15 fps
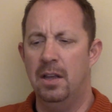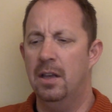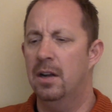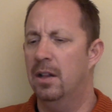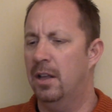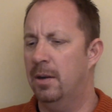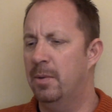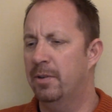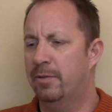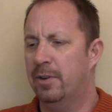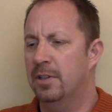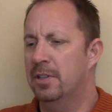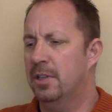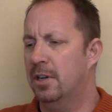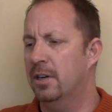And a lot of my
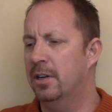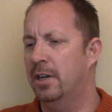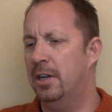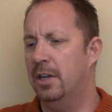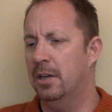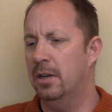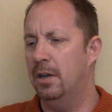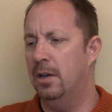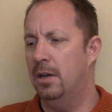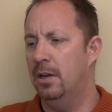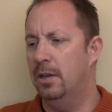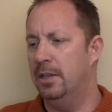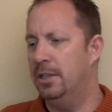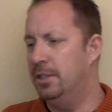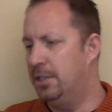friends that are
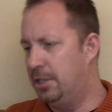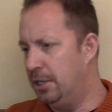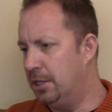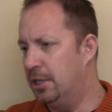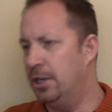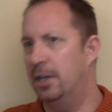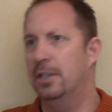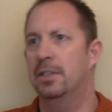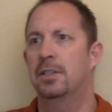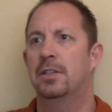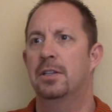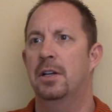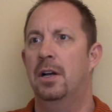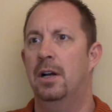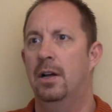not into guns,
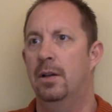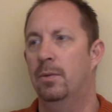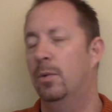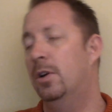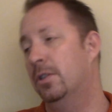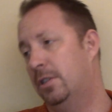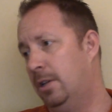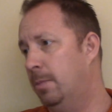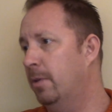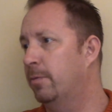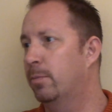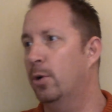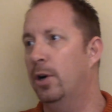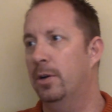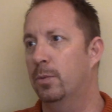well, some
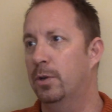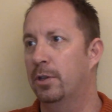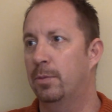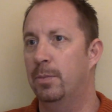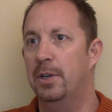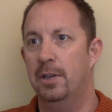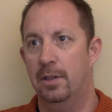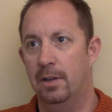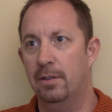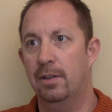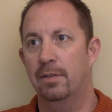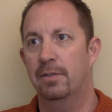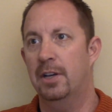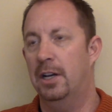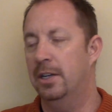I've brought with me, and
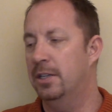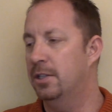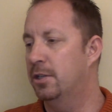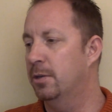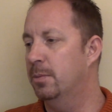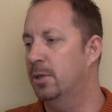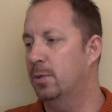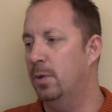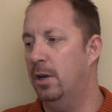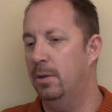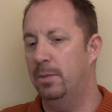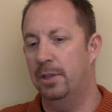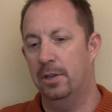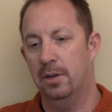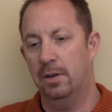they've gotten into them as well,
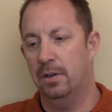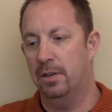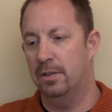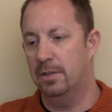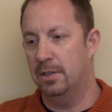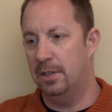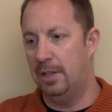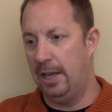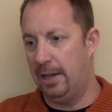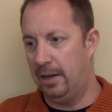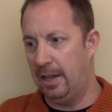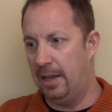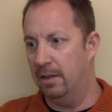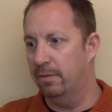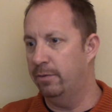but there are
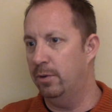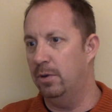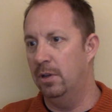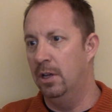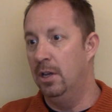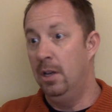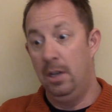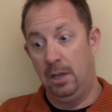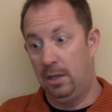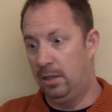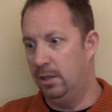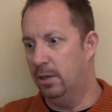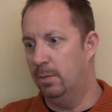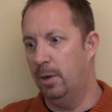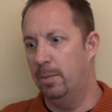that handful,
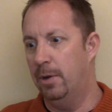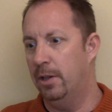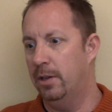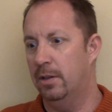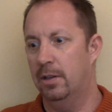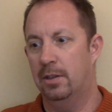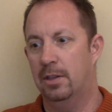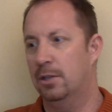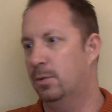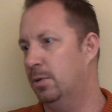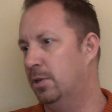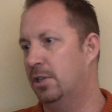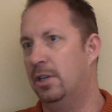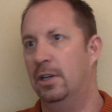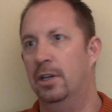including my mother, that thinks we're
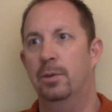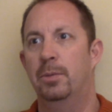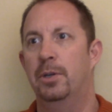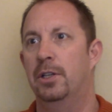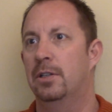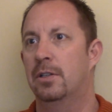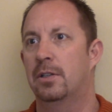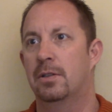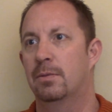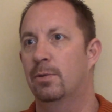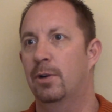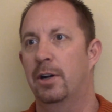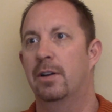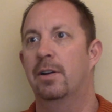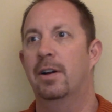just a hillbillies
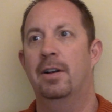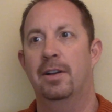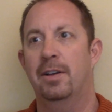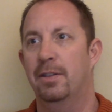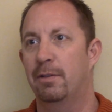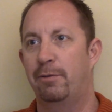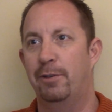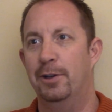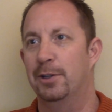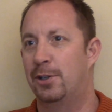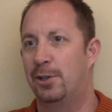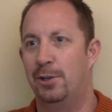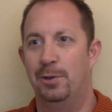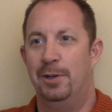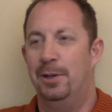running around out in the field
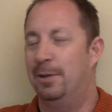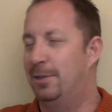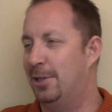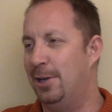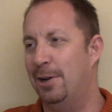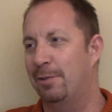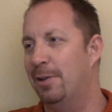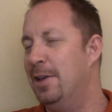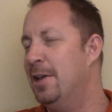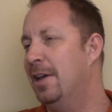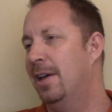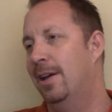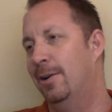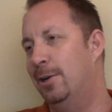shooting and stuff. Which,